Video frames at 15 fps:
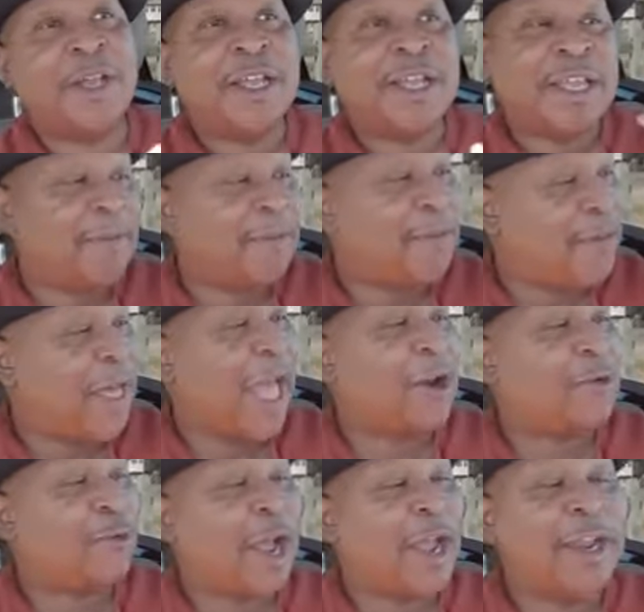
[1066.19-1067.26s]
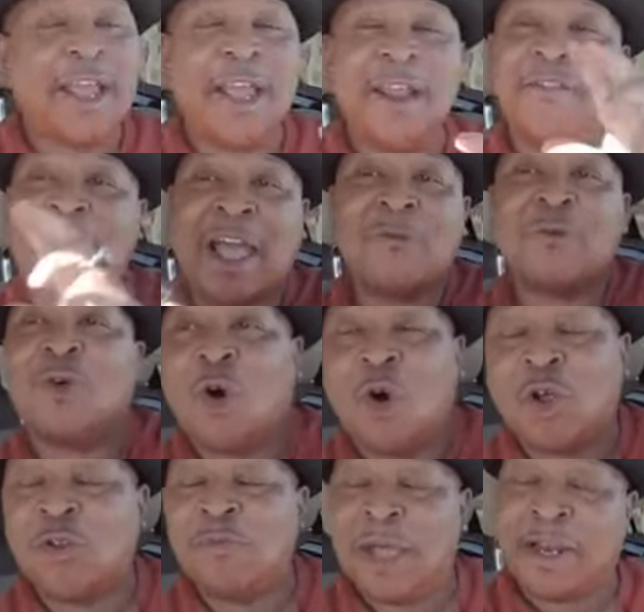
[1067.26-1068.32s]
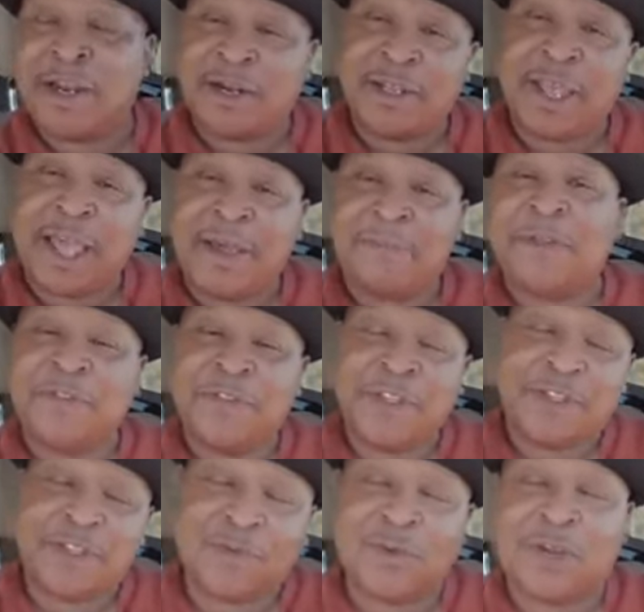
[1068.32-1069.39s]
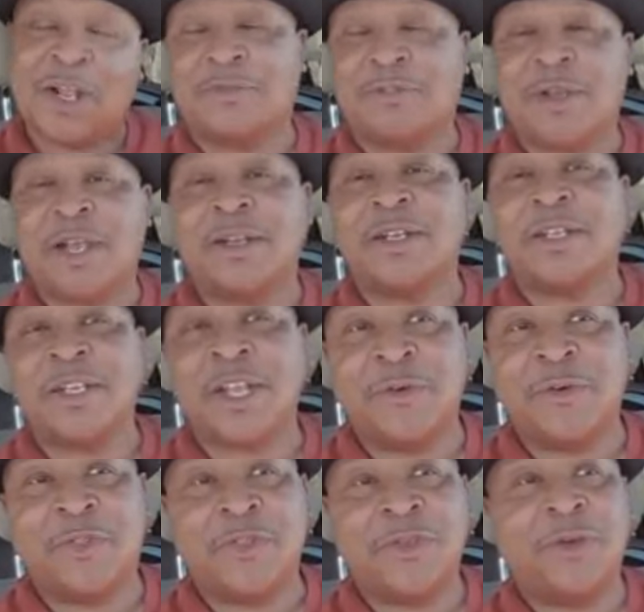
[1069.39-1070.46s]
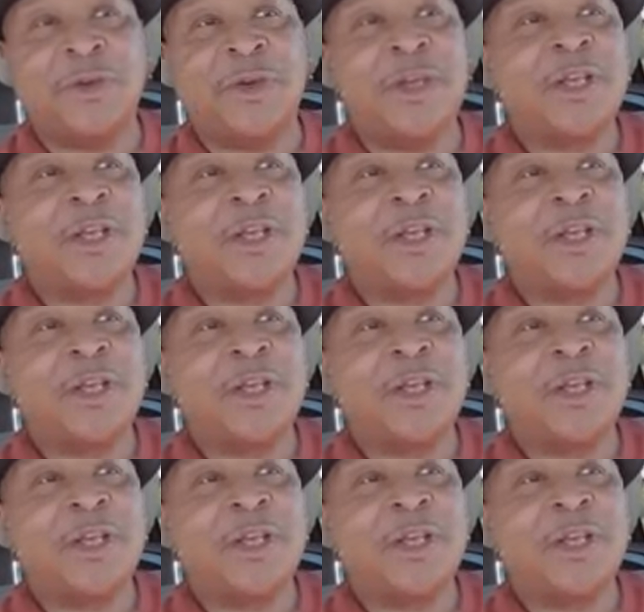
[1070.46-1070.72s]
Get that right and that will automatically happen. This is what I'm trying to share with you.